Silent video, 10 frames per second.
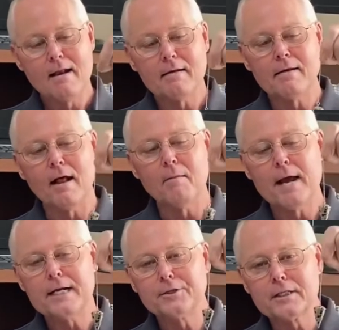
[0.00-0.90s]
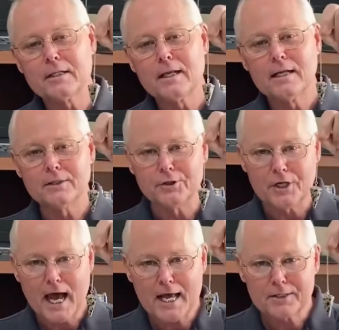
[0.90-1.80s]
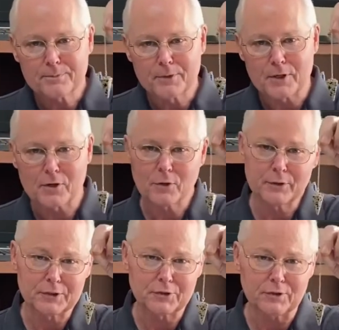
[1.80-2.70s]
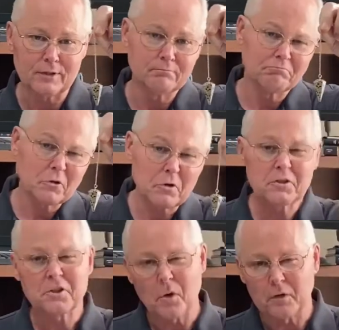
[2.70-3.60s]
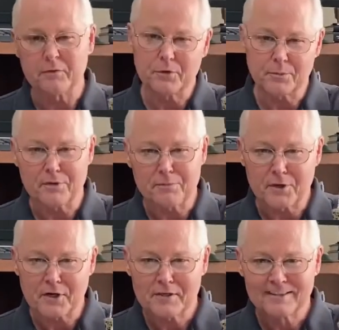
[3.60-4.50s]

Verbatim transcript: Dalmatian Jasper crystal, or stone if you prefer.